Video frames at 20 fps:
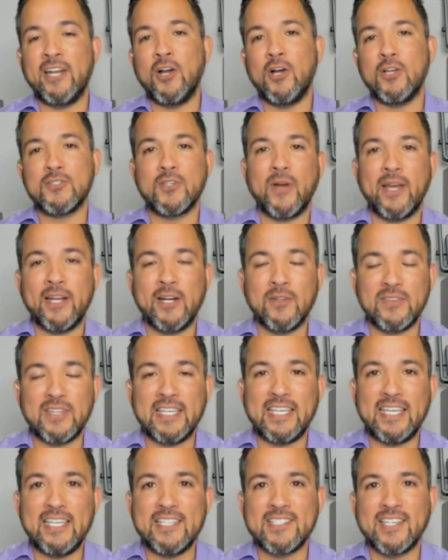And also, I don't
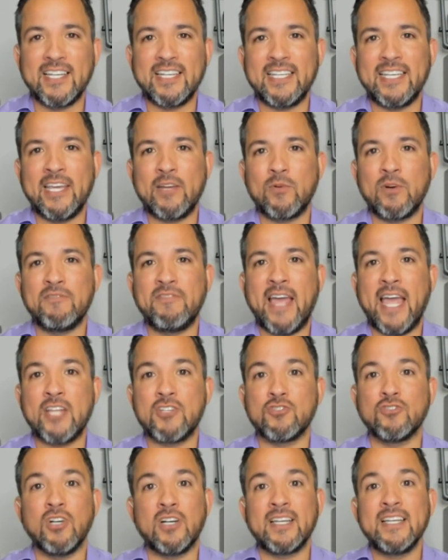think he's going to get
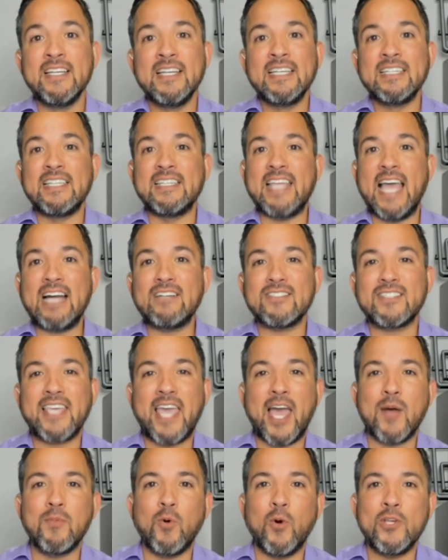revenge. Look, the Dallas
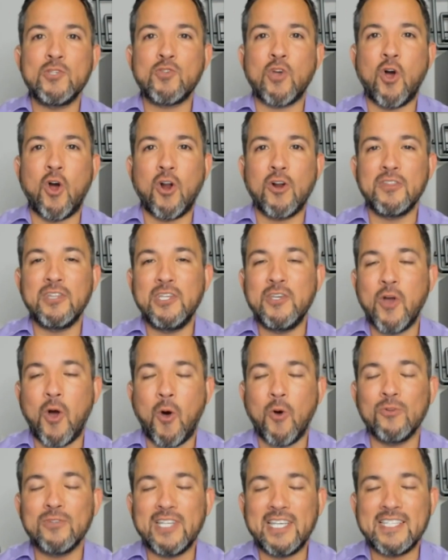Cowboys are the
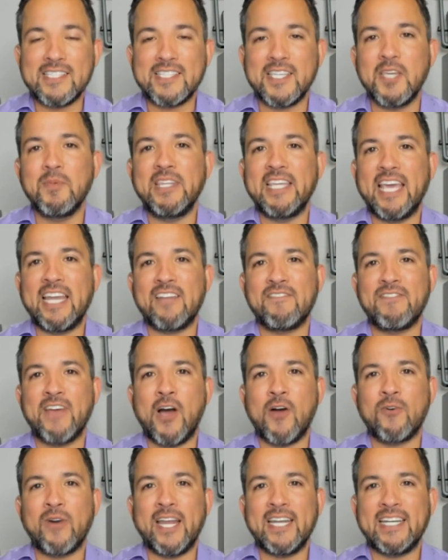only team in the N F
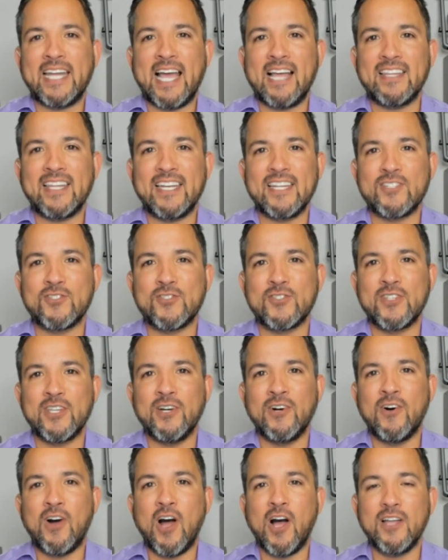L right now that is
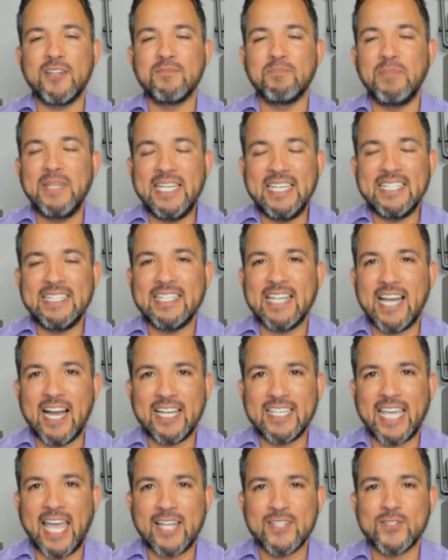still unbeaten
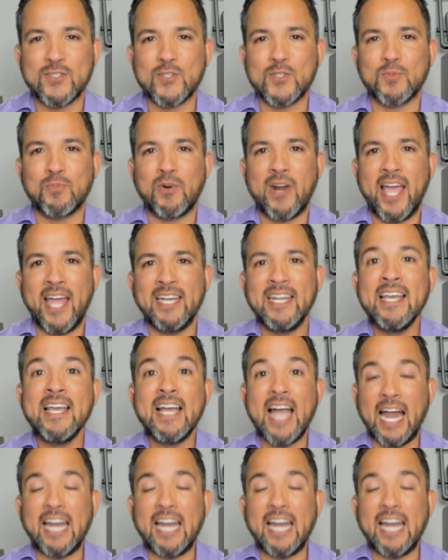against the spread.